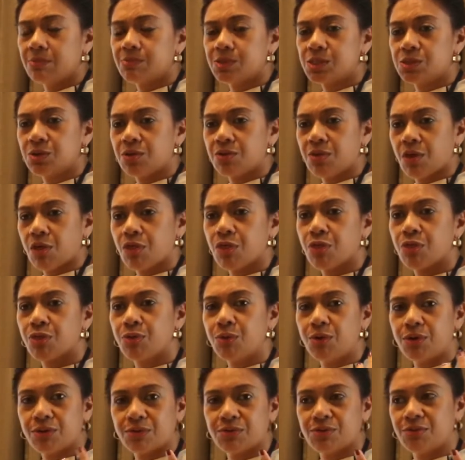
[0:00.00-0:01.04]
So the
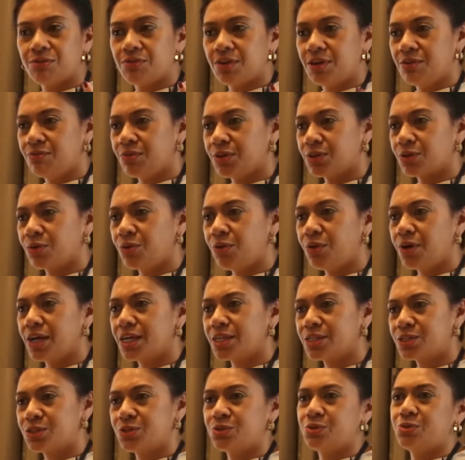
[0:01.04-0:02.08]
thought of even
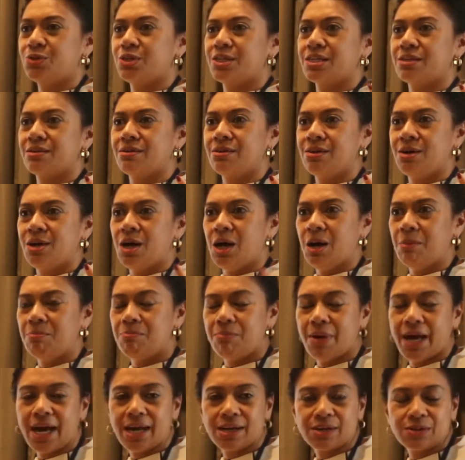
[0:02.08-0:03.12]
going to a
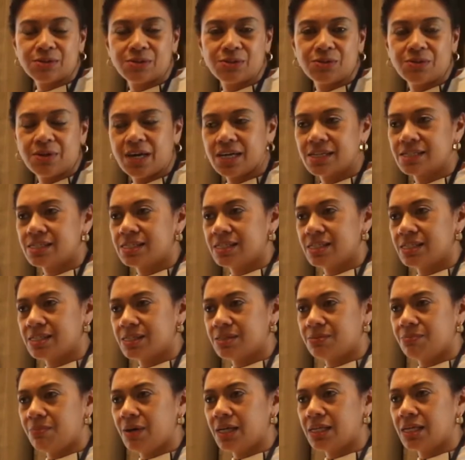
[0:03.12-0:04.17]
bank to
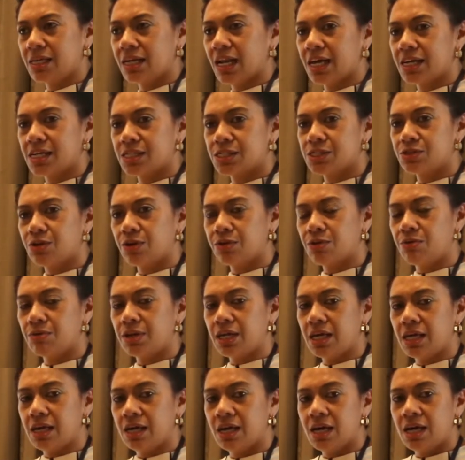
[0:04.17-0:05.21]
access money, like, it's not
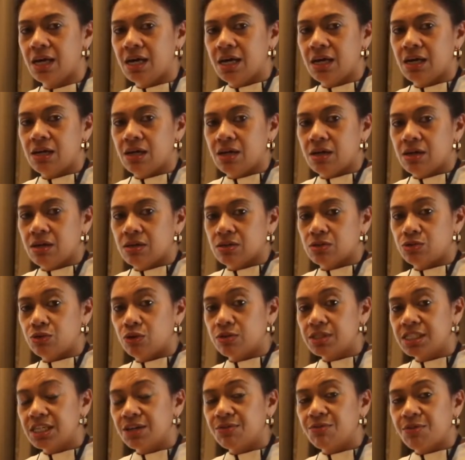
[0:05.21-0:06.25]
only
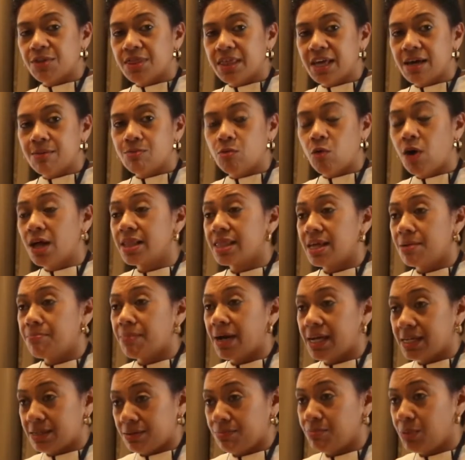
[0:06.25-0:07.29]
daunting for them, while they
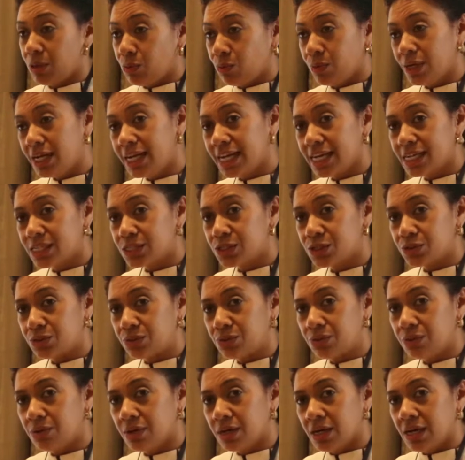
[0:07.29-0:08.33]
might be willing
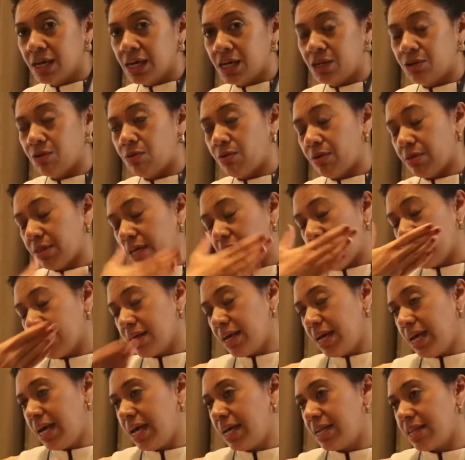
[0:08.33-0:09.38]
to, on the
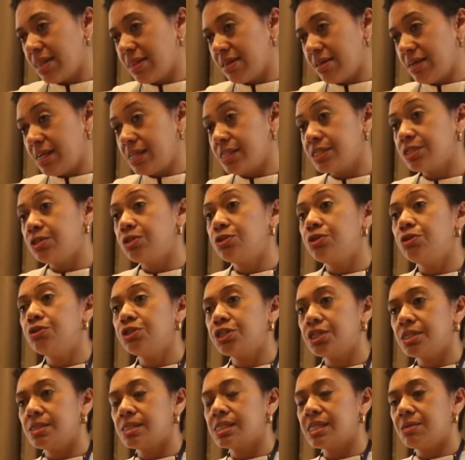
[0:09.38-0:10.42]
other hand, the
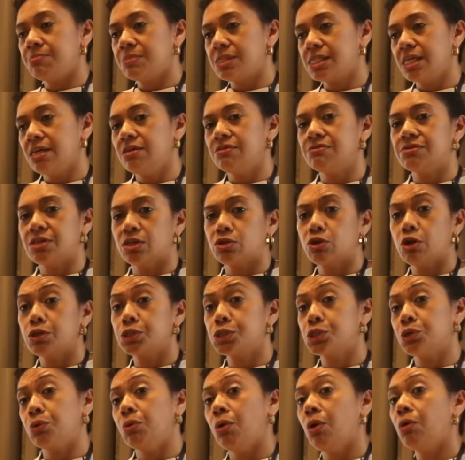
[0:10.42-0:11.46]
institutions themselves are
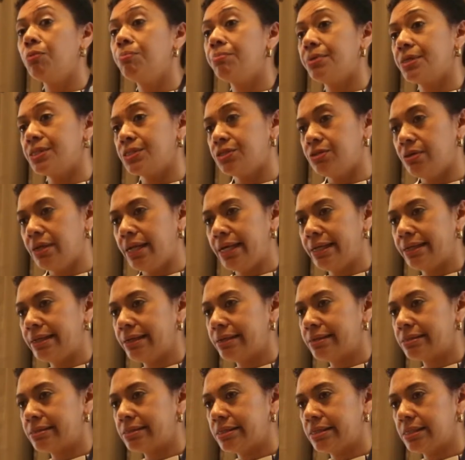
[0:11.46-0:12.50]
not so open to
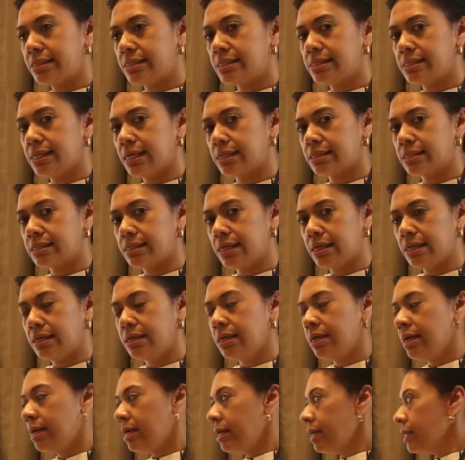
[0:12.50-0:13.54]
lending to this sector.
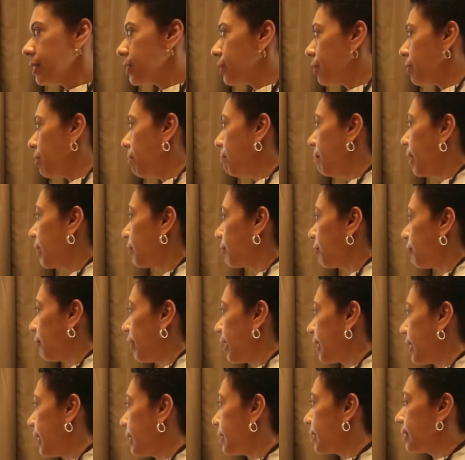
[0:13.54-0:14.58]
So the
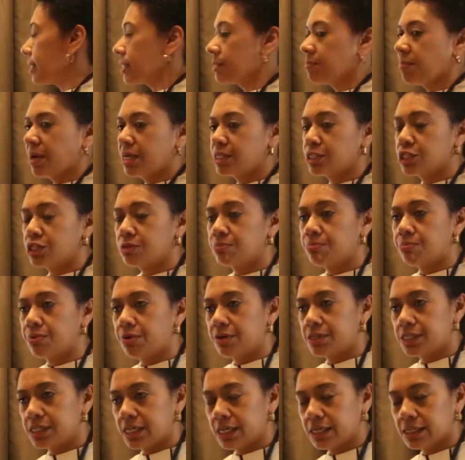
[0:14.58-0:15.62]
Microfinance Expansion
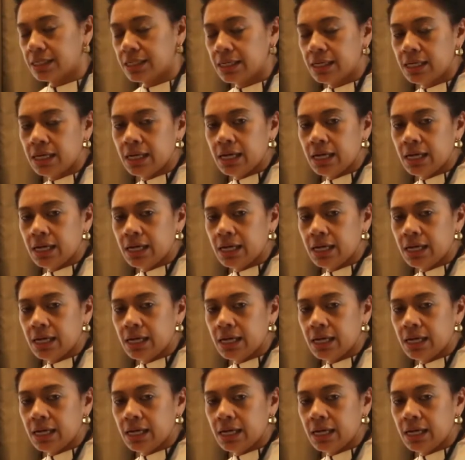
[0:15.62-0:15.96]
Project